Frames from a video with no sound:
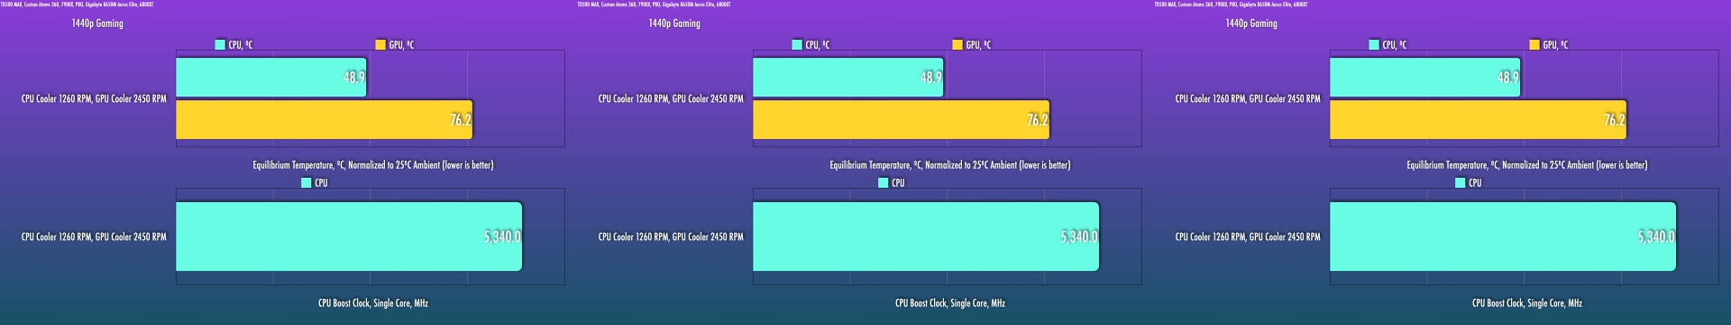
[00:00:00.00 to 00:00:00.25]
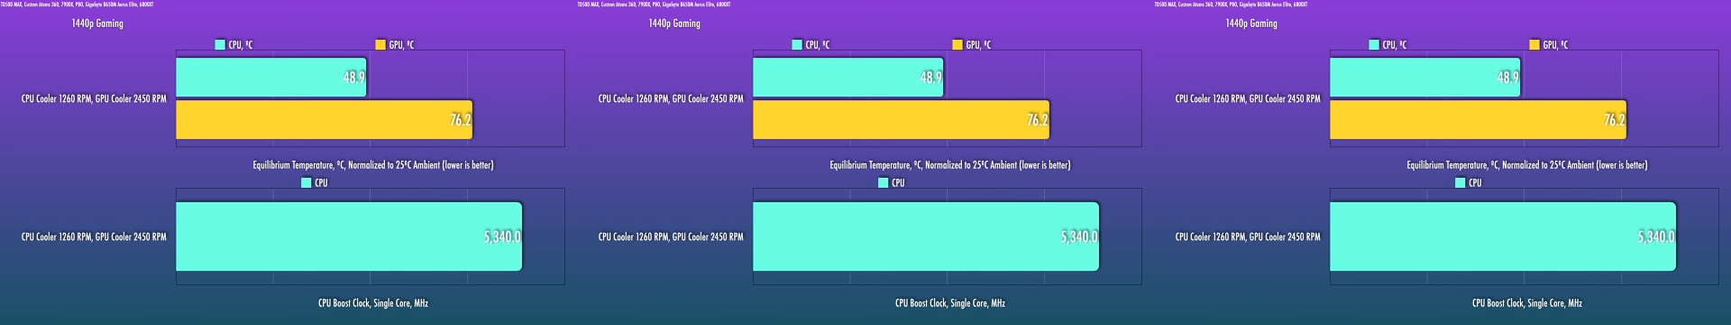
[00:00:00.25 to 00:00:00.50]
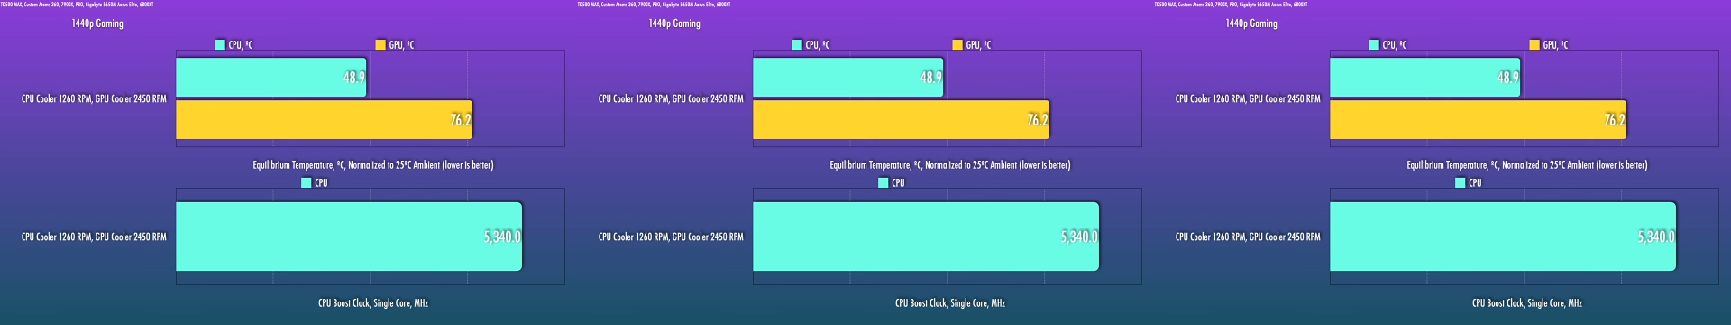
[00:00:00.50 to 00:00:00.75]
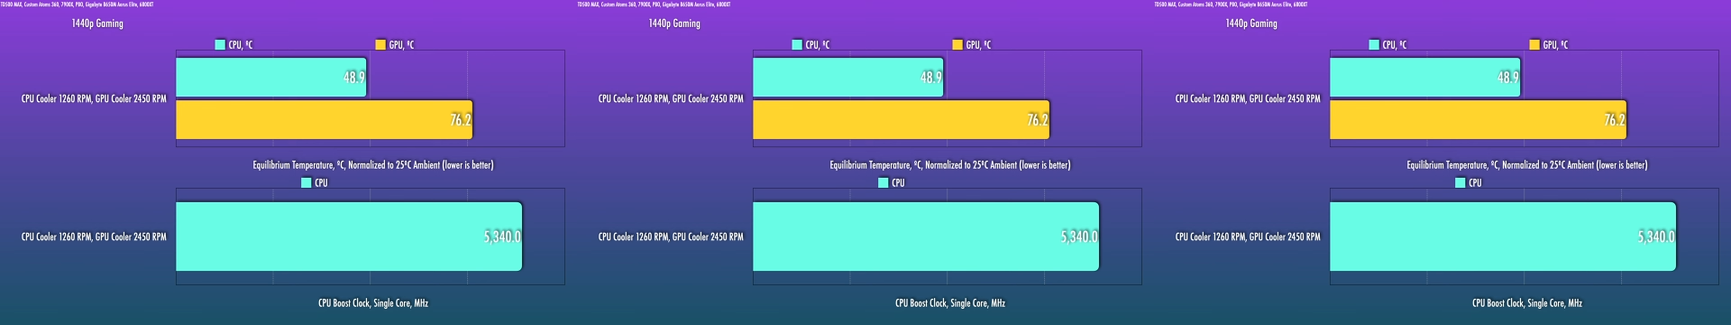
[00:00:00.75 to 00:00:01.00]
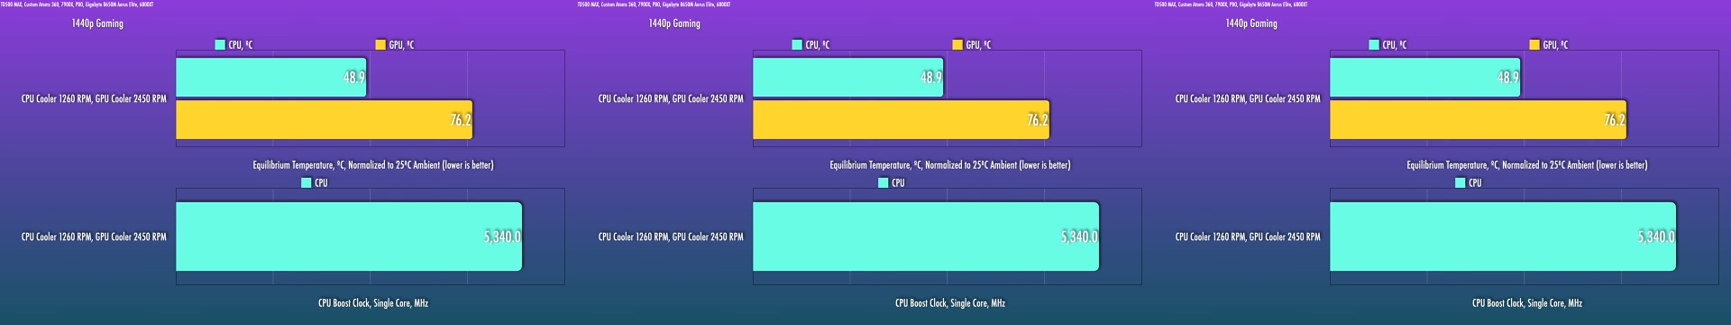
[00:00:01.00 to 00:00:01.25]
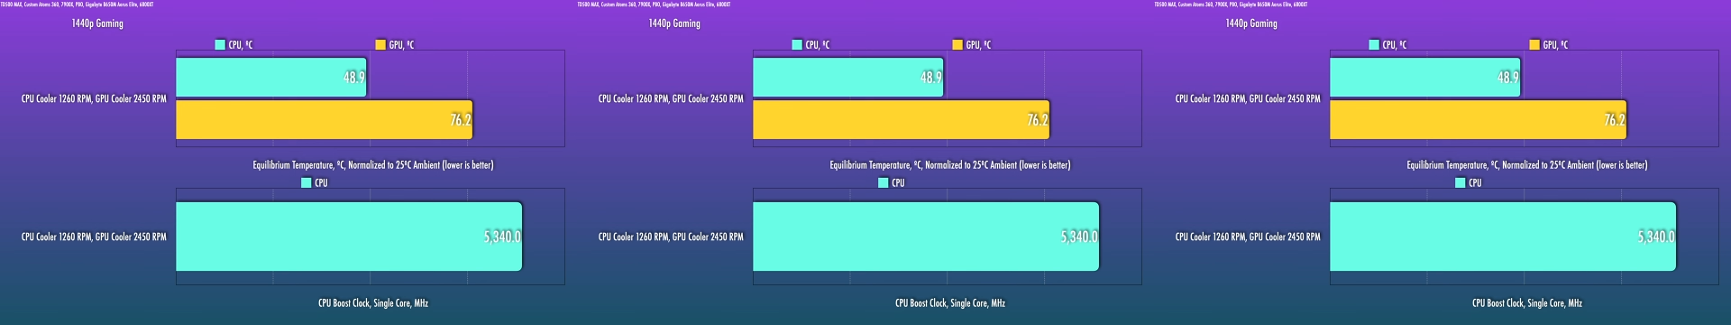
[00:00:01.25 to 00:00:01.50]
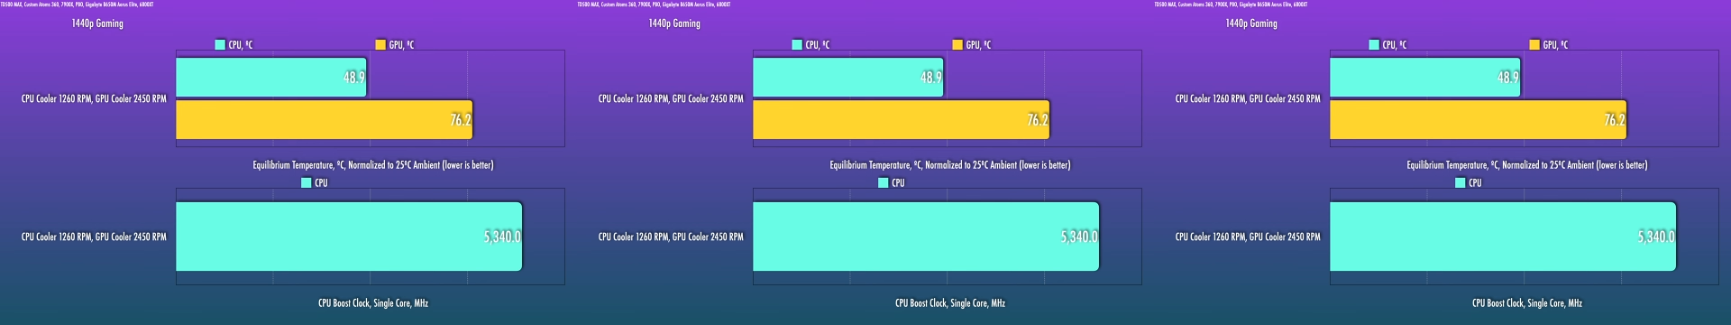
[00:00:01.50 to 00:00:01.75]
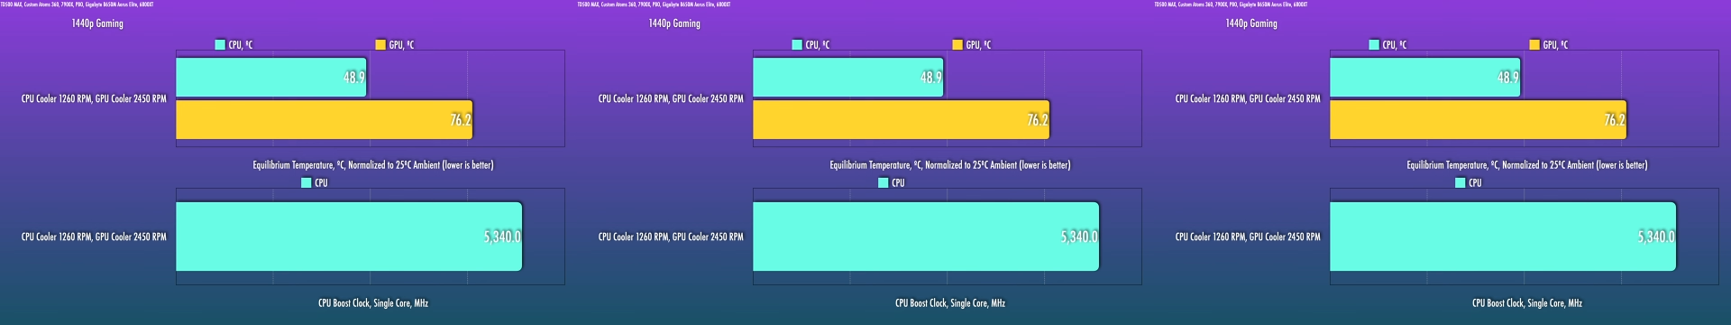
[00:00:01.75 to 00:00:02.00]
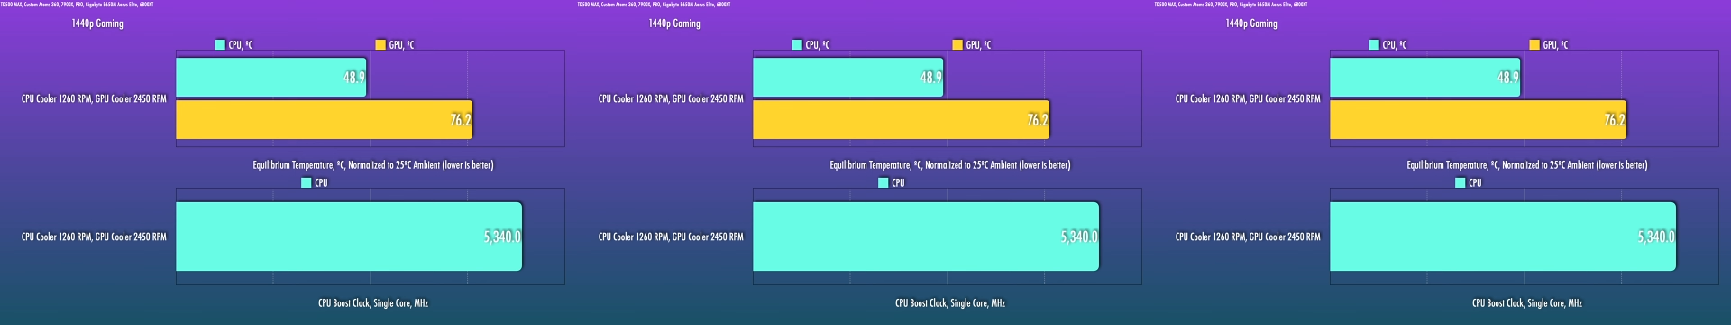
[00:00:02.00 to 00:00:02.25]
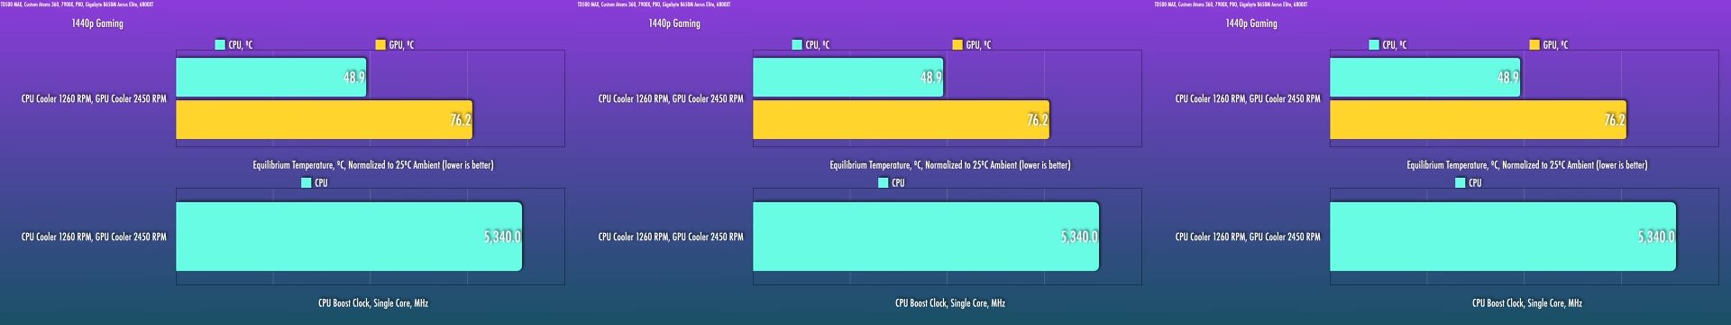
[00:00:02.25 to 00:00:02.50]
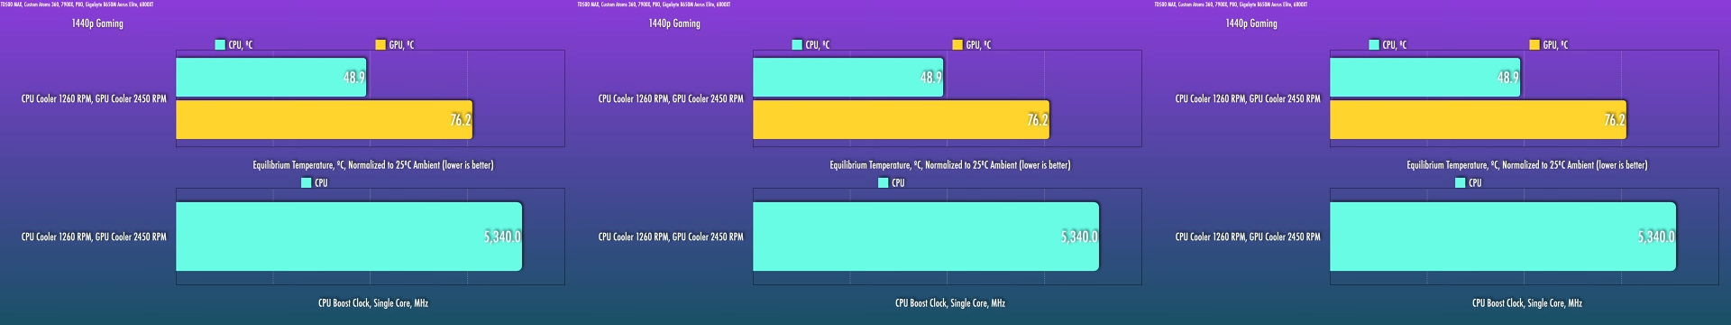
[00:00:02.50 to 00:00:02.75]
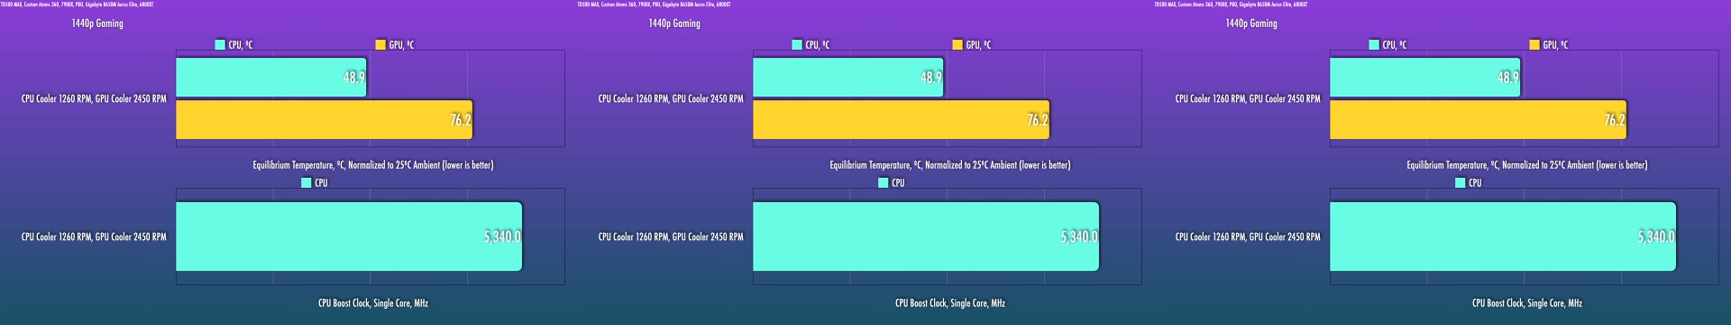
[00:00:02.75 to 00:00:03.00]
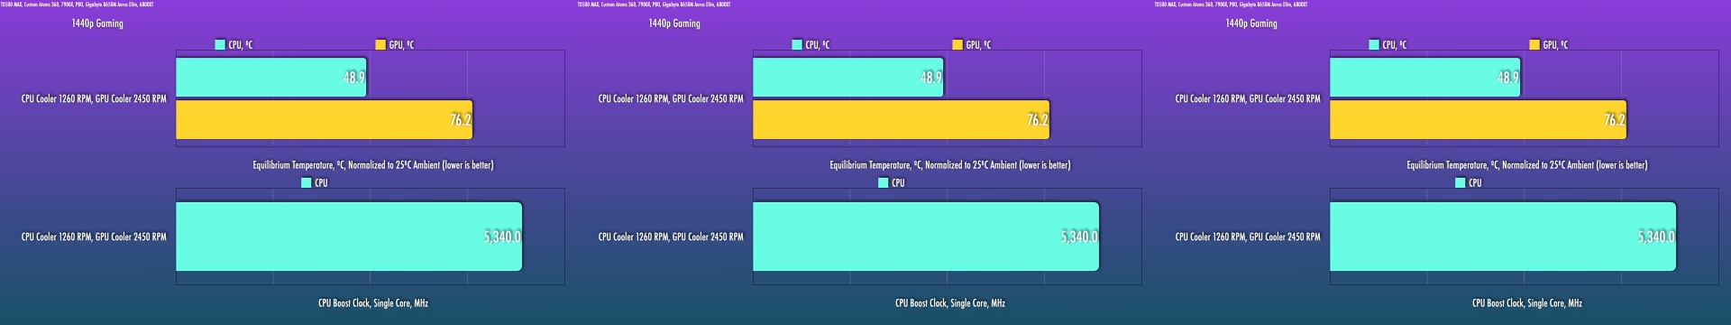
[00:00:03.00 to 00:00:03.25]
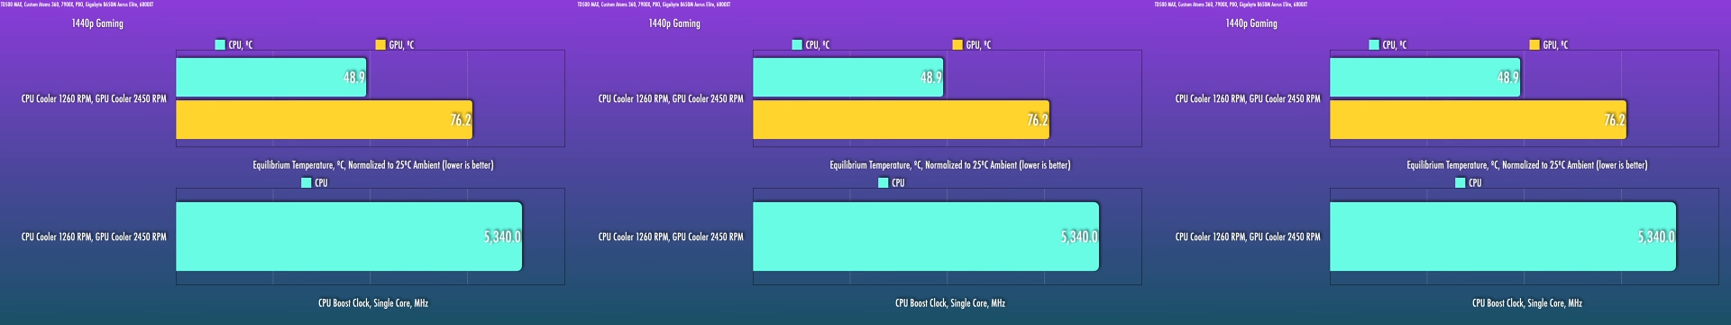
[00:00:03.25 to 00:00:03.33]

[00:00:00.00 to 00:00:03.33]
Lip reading: [unreadable: no face in view]